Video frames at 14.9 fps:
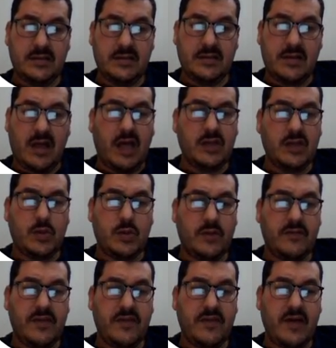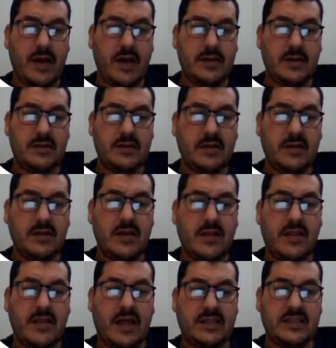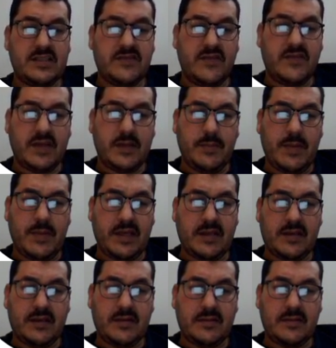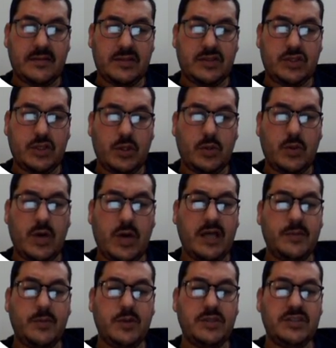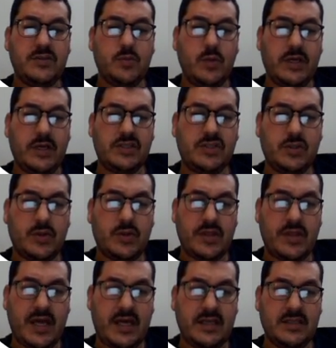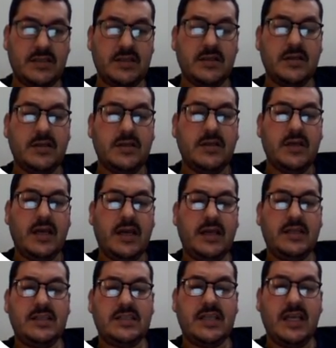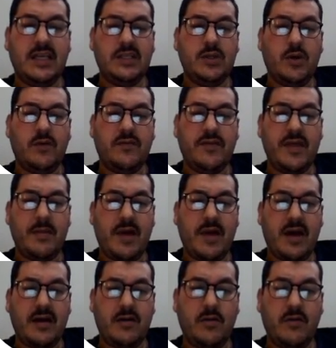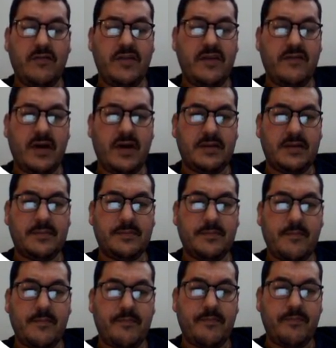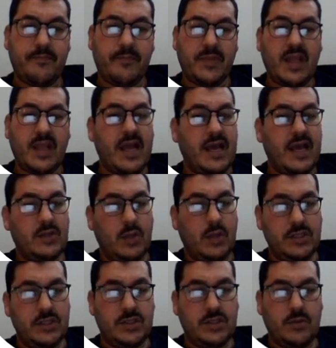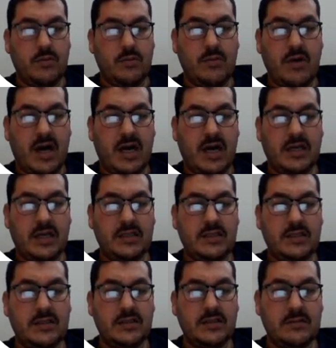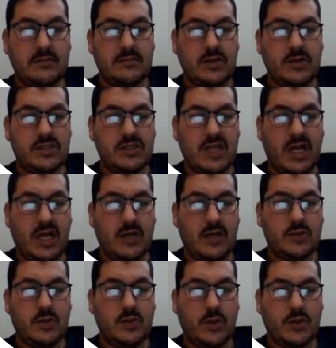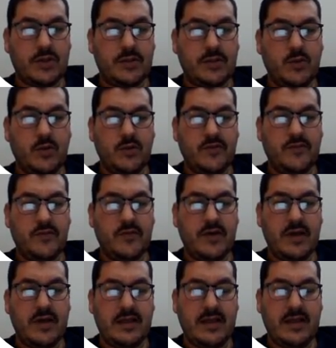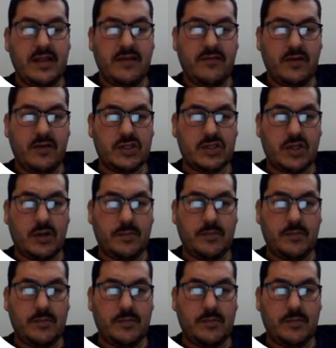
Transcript: I drove the van, that is very big. So I put which or that instead of the van, and also I cross out or remove the full stop.